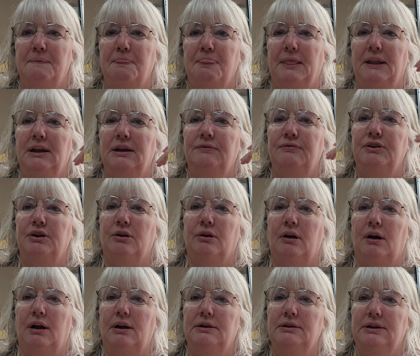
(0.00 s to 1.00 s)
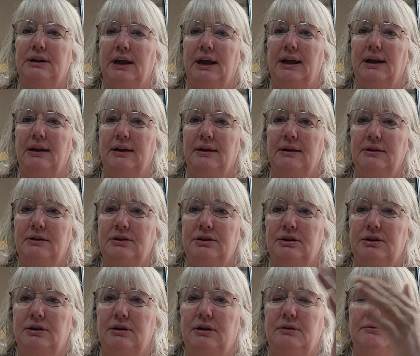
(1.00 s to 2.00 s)
if you're on gauge,
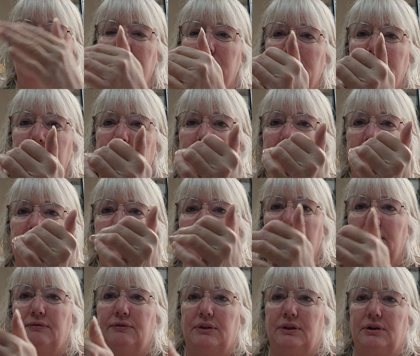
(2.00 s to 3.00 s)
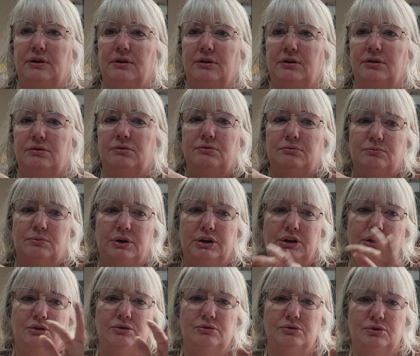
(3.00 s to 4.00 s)
meaning that when
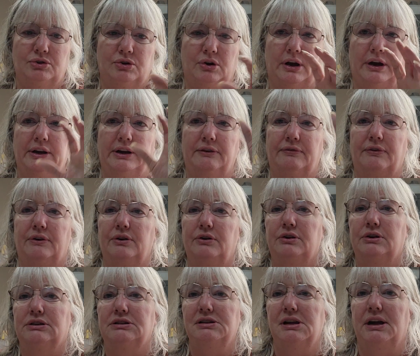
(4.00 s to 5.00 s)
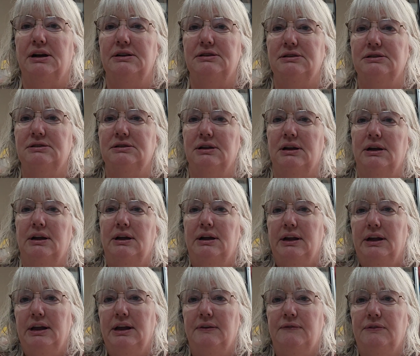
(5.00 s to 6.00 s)
you try different hook sizes,
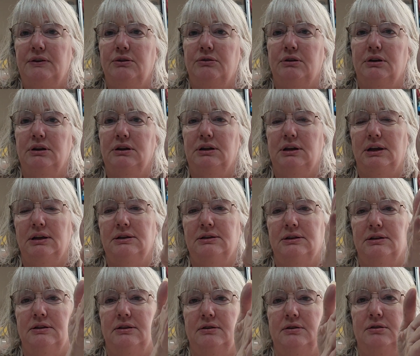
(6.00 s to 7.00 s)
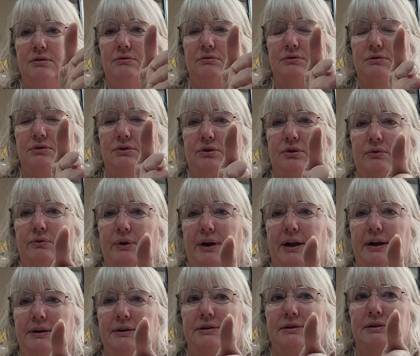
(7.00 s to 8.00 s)
if you can get to the
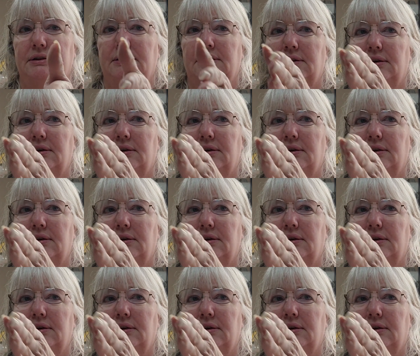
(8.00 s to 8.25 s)
correct